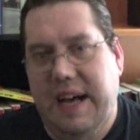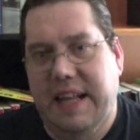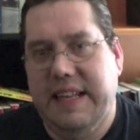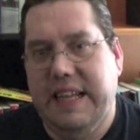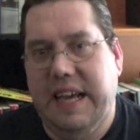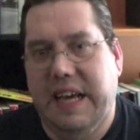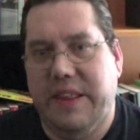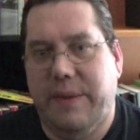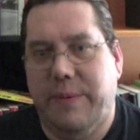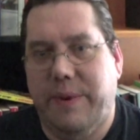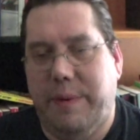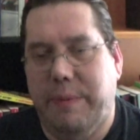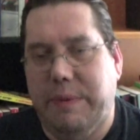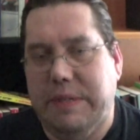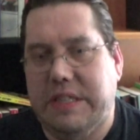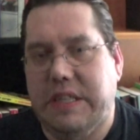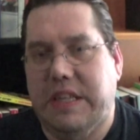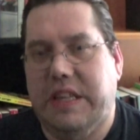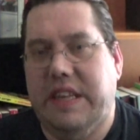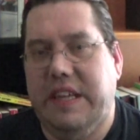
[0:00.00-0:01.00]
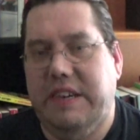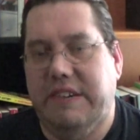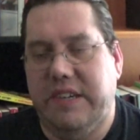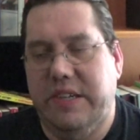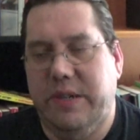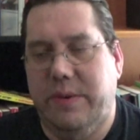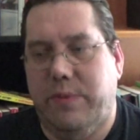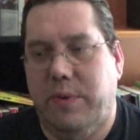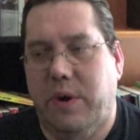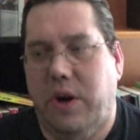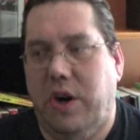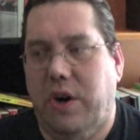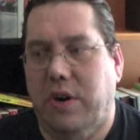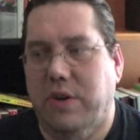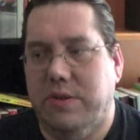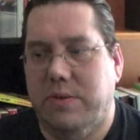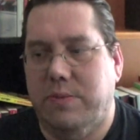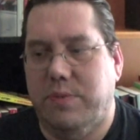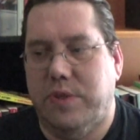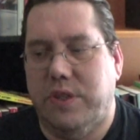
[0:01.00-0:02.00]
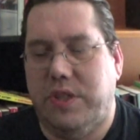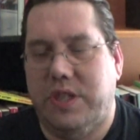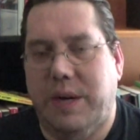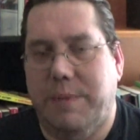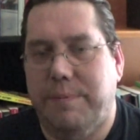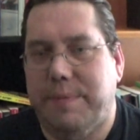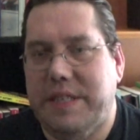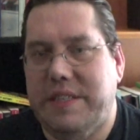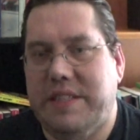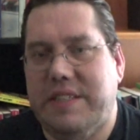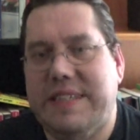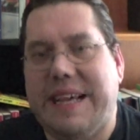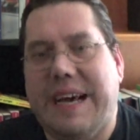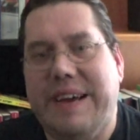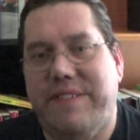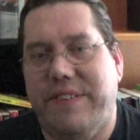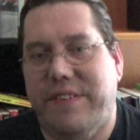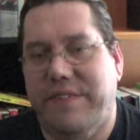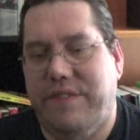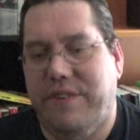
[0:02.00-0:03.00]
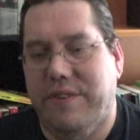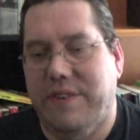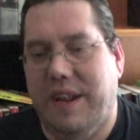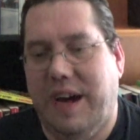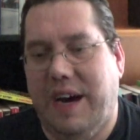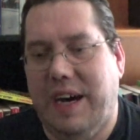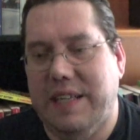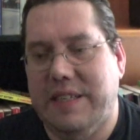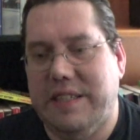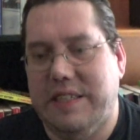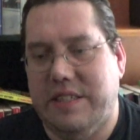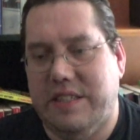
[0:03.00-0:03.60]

And the other one was Aetherial World, which I've been saving for last.